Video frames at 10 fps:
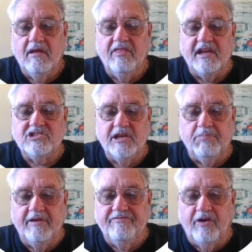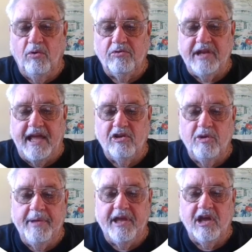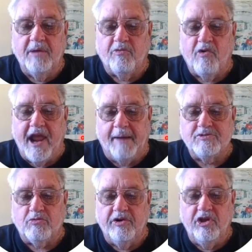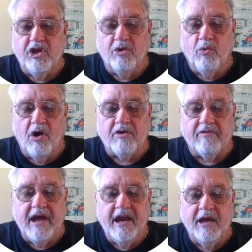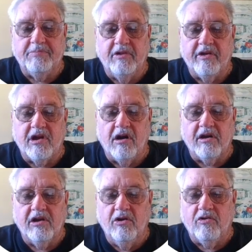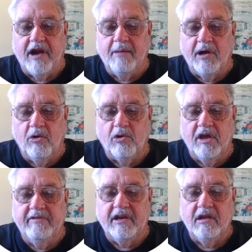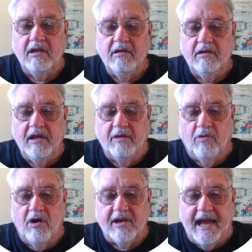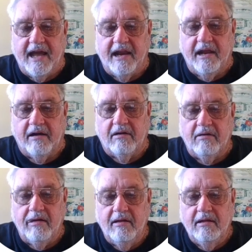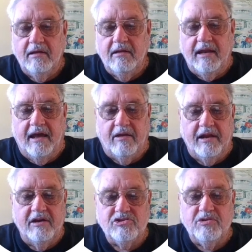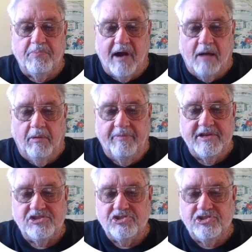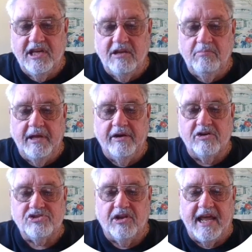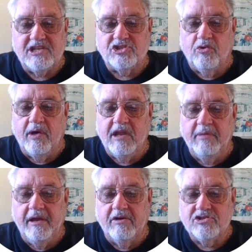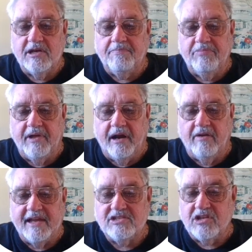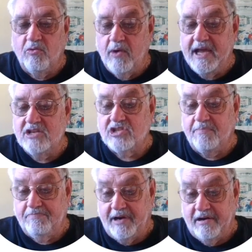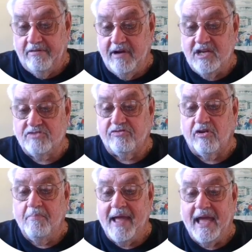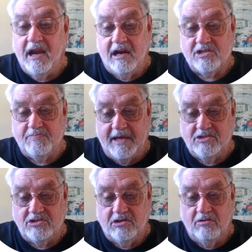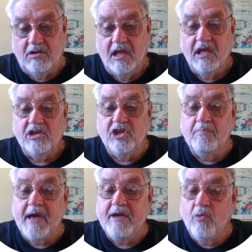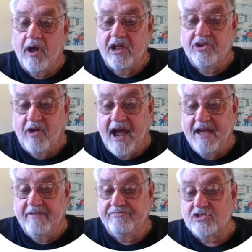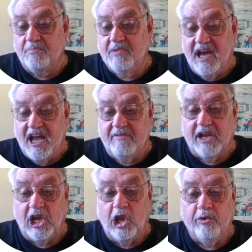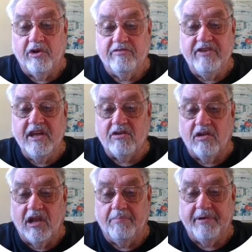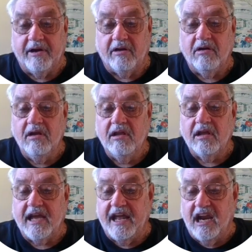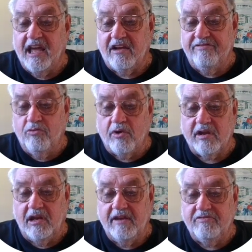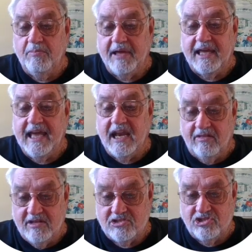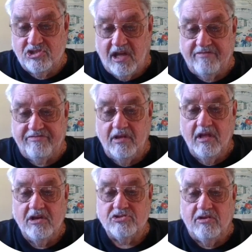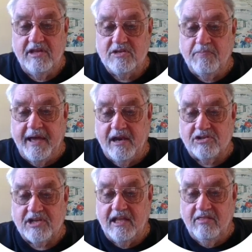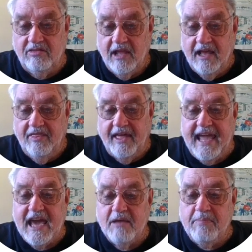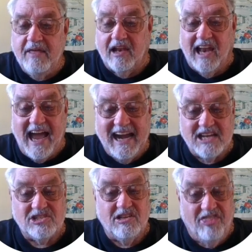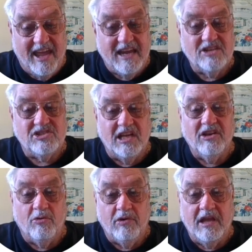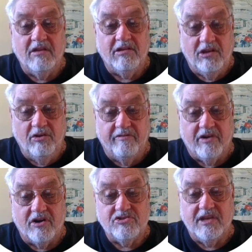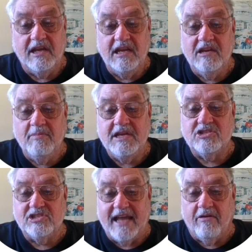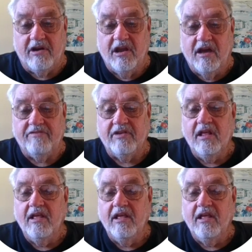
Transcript: that simply fold down to become ramps where you can walk right up to the cargo, grab a hold of it, and walk out of here. Now, here's the problem. This is 10 meters, and that's 20 meters up there. That's a ways up there to reach for a man in a spacesuit. You may want to drive some kind of a loader vehicle up here, kind of like a forklift, to be getting this stuff. So these panels, they can't be the lightest things in the universe. They need to be stout enough.